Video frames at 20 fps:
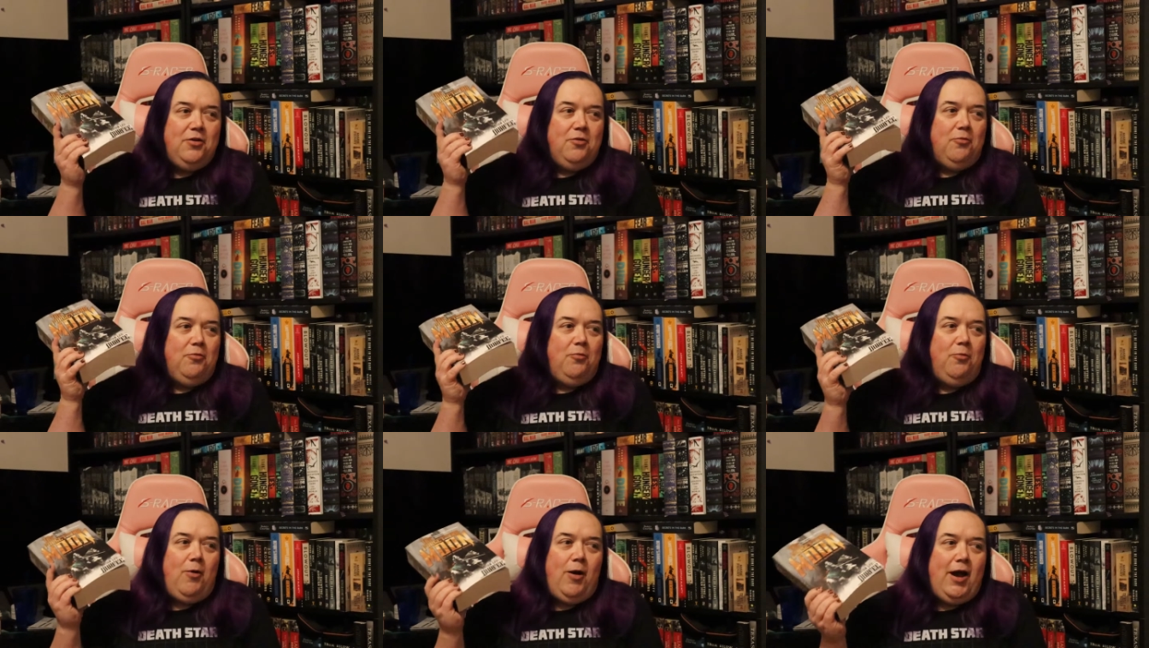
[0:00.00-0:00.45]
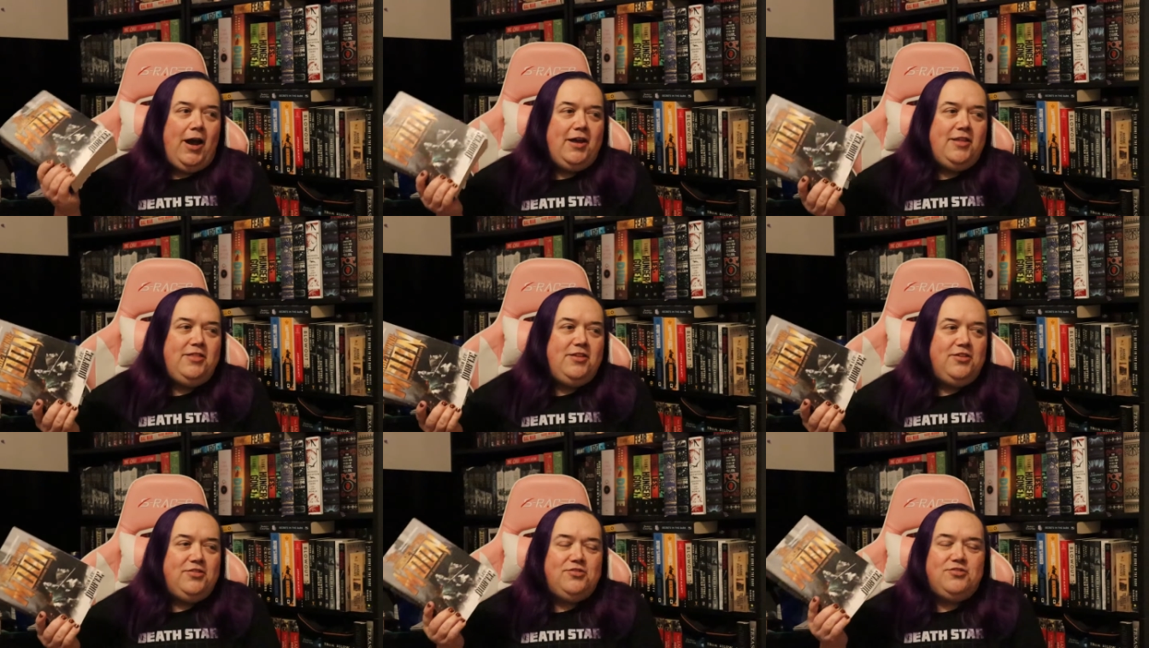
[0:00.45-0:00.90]
why
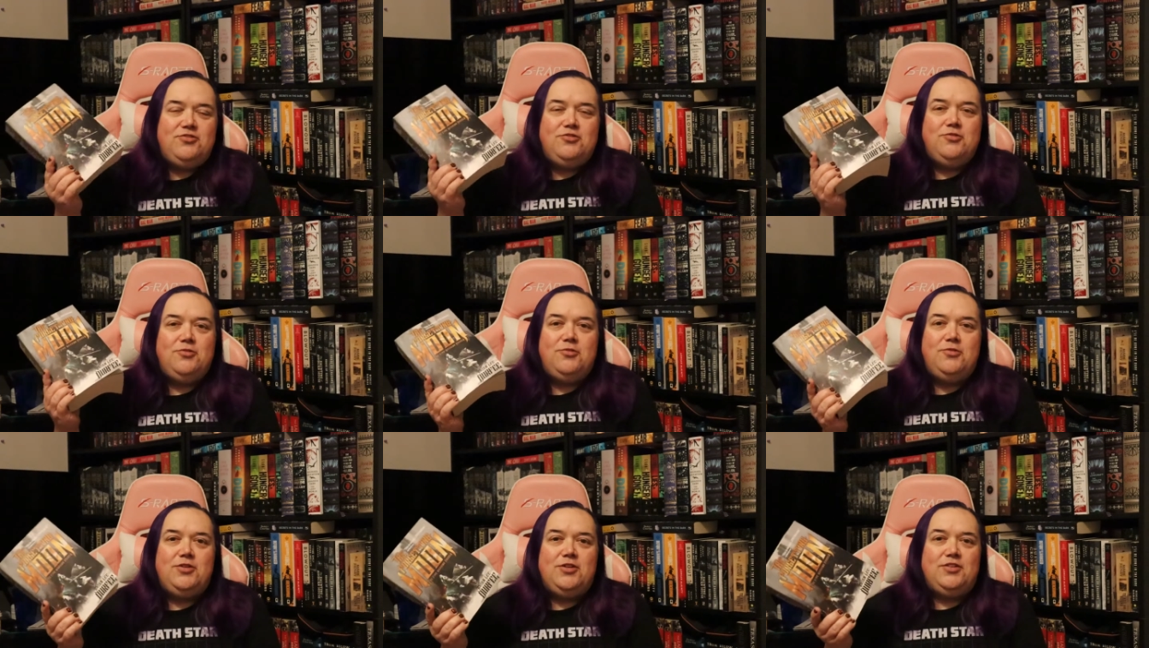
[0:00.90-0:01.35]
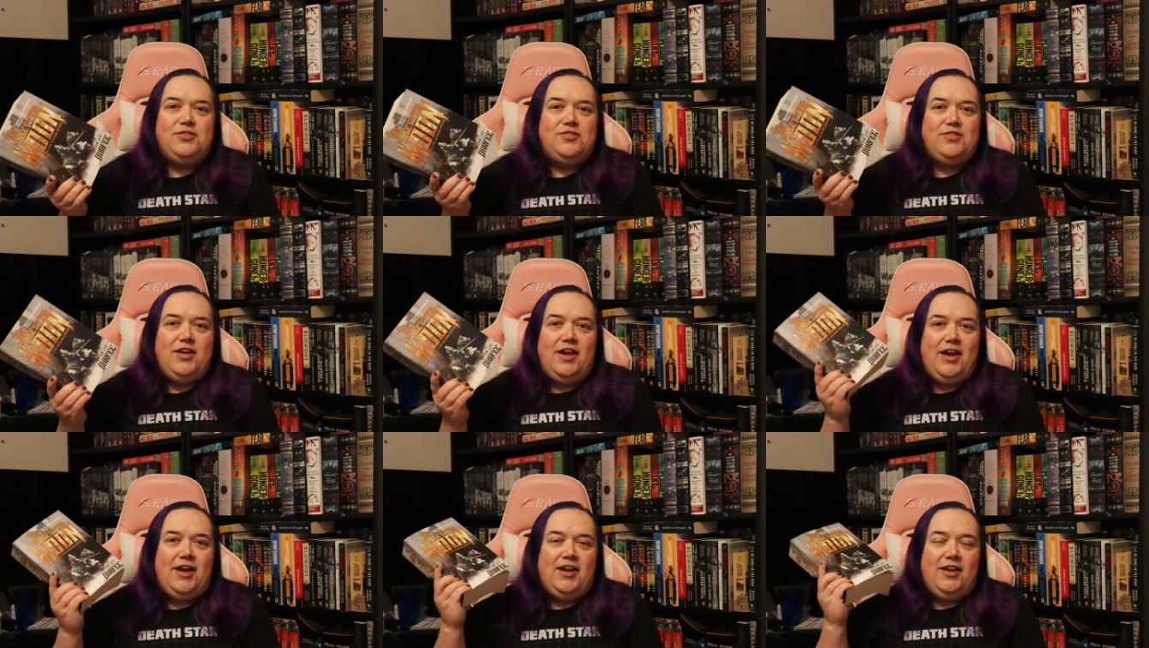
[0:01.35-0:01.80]
this dude is
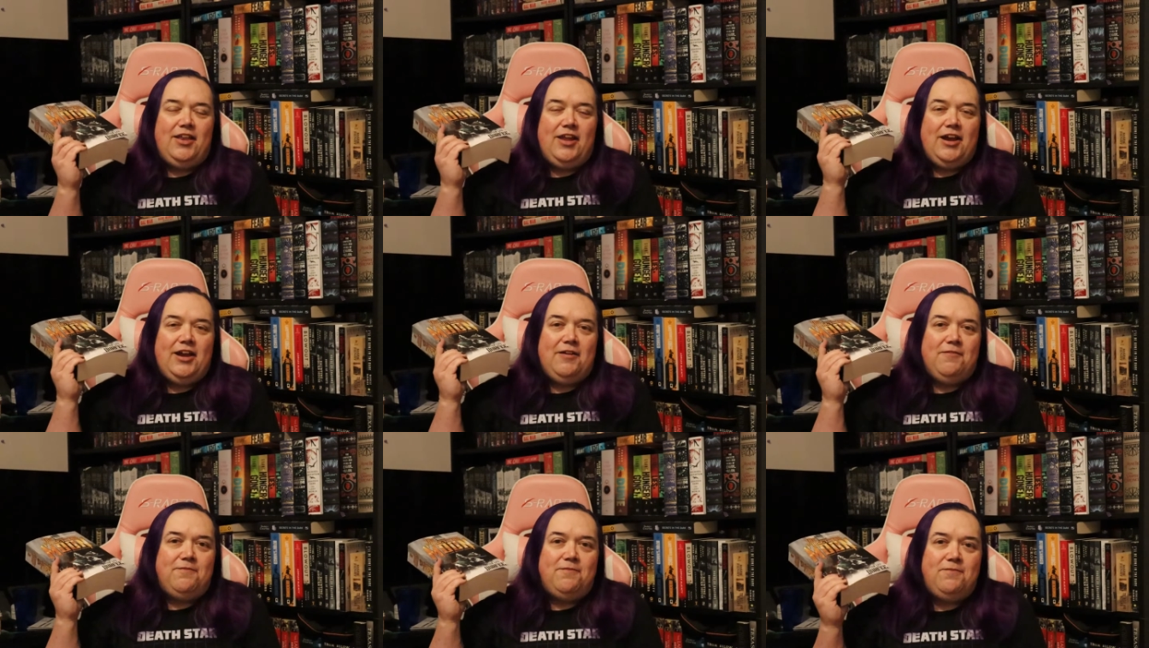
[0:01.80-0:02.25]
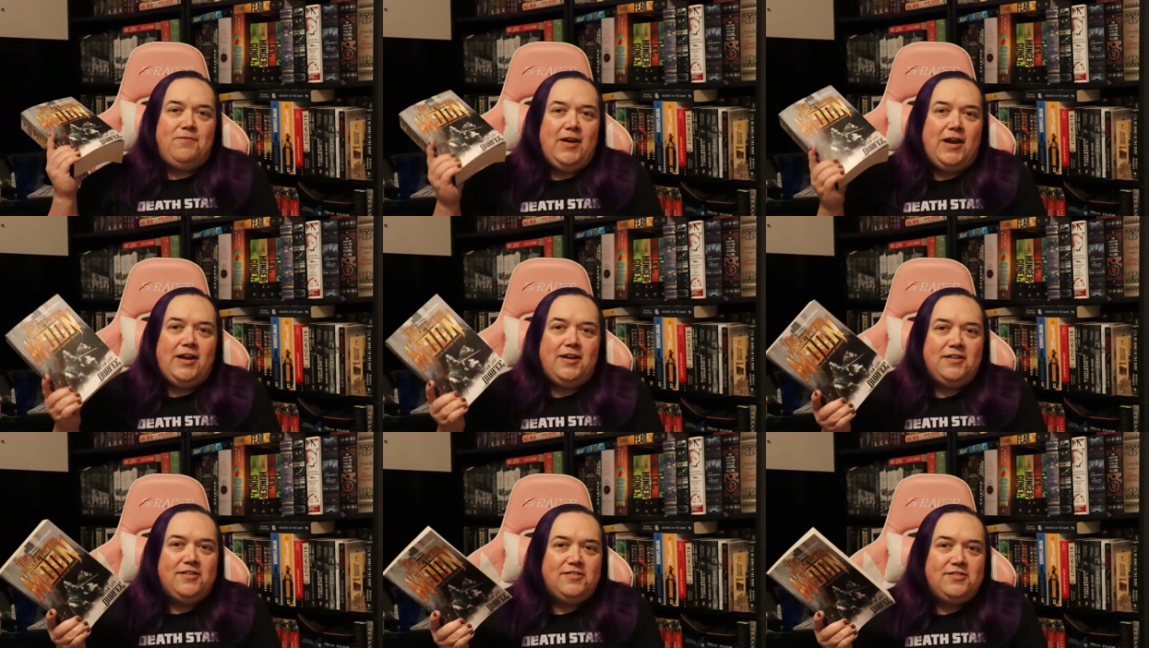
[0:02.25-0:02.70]
not like a
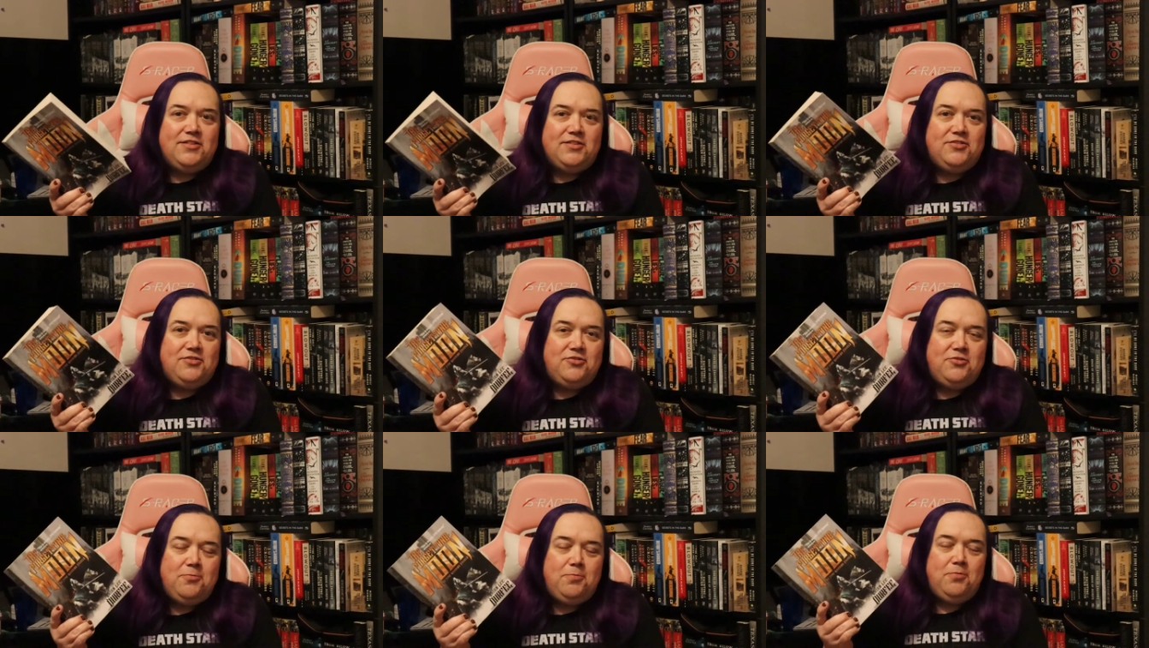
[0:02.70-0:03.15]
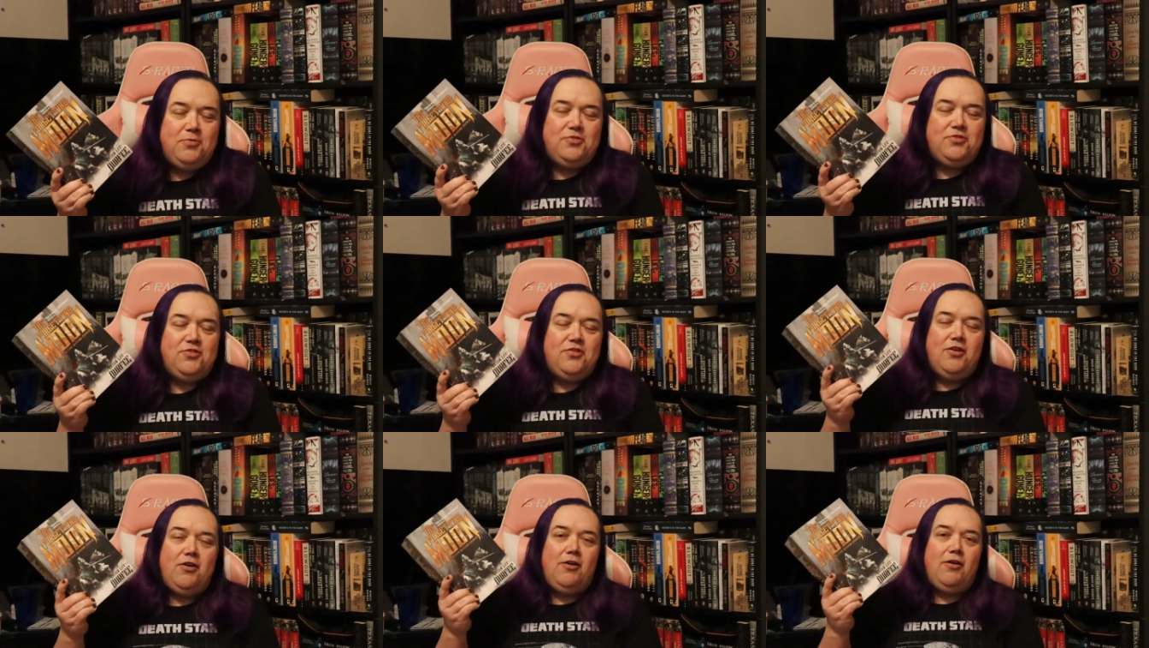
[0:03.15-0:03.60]
fantasy
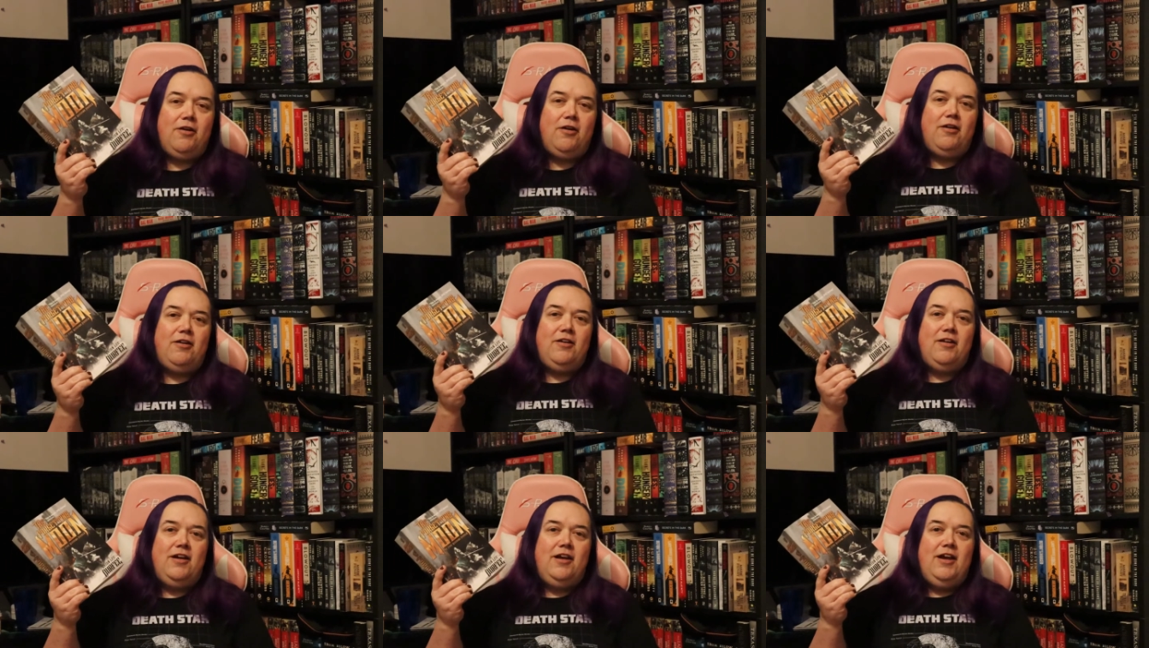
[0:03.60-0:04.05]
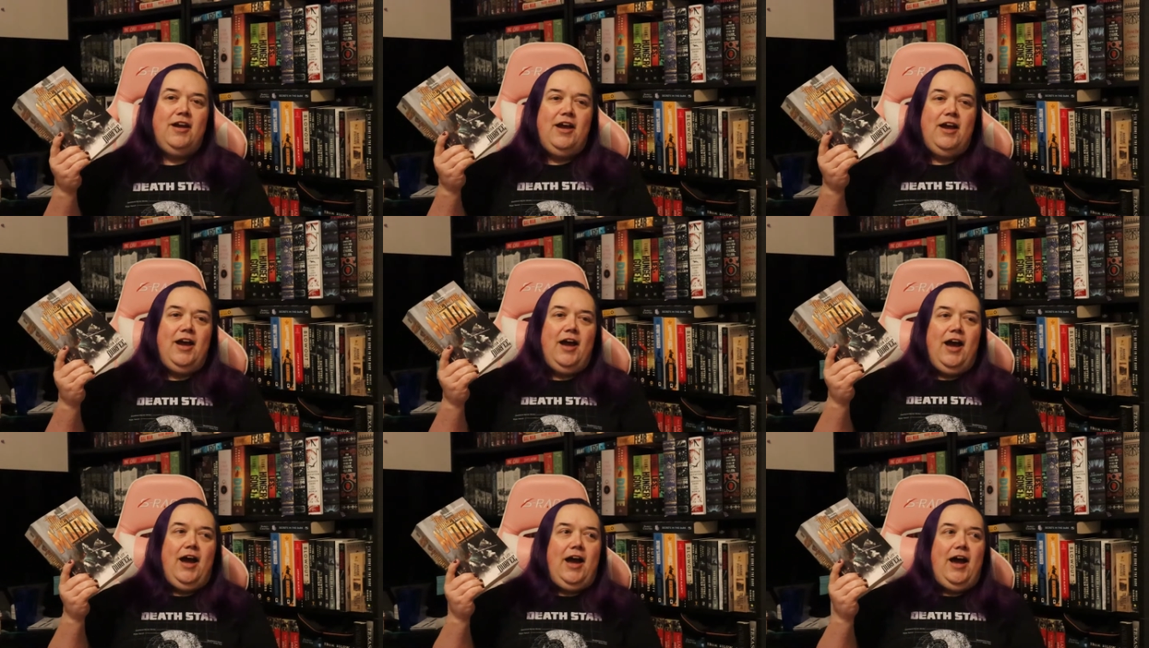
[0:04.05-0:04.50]
superstar,
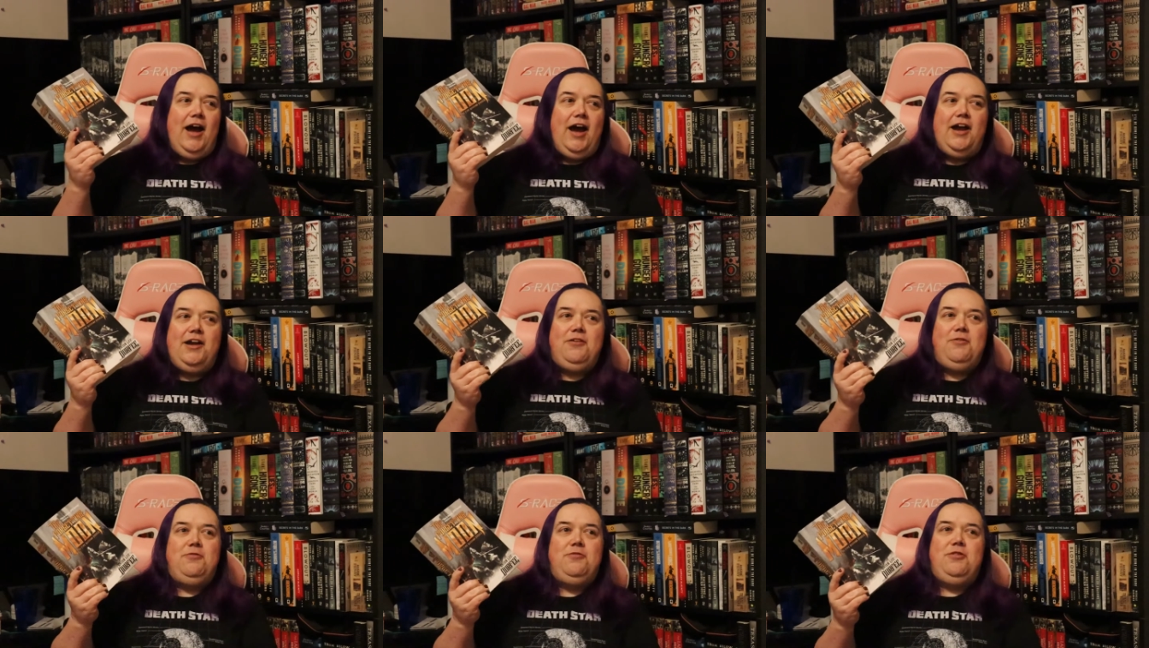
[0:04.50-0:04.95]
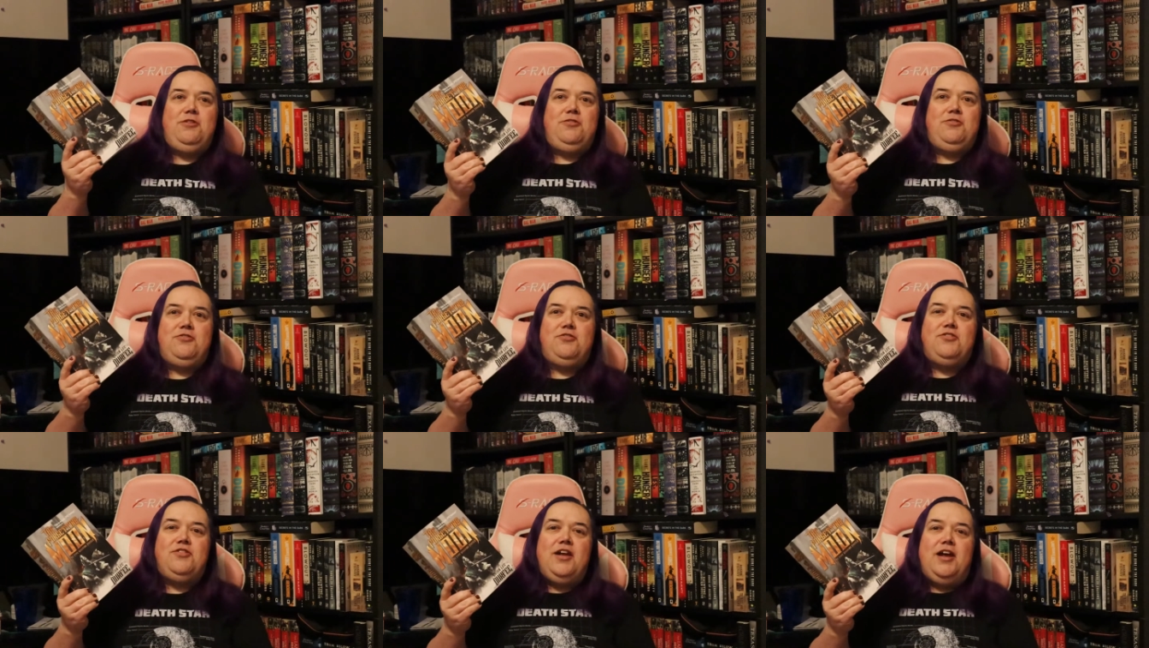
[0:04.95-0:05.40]
I don't
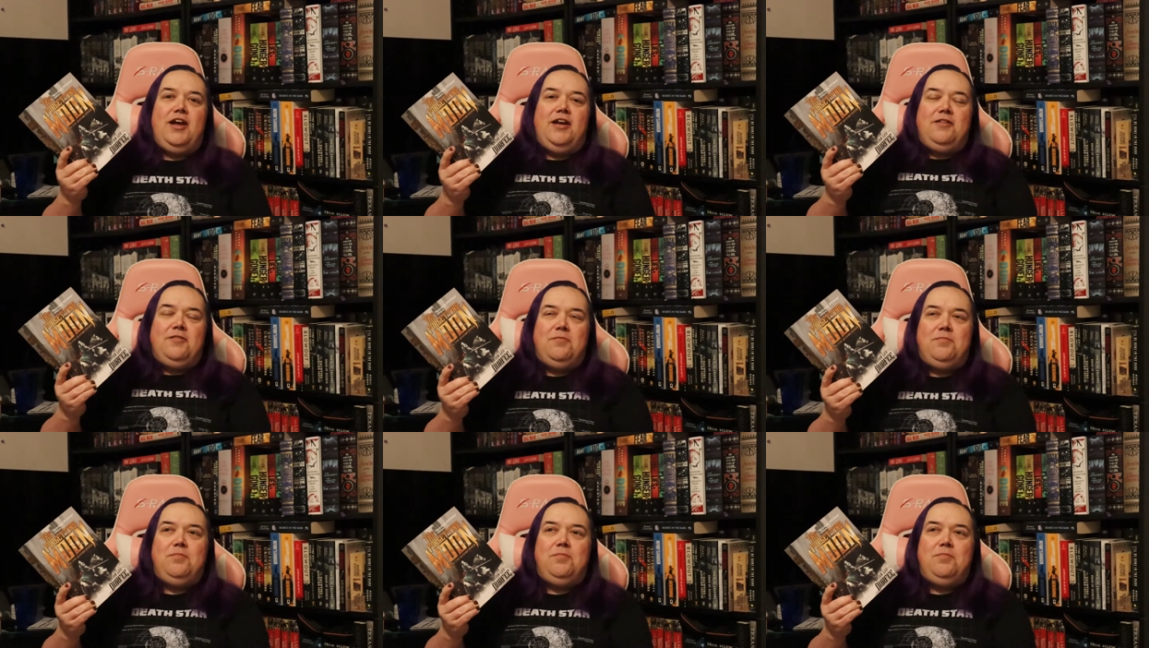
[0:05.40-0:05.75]
understand.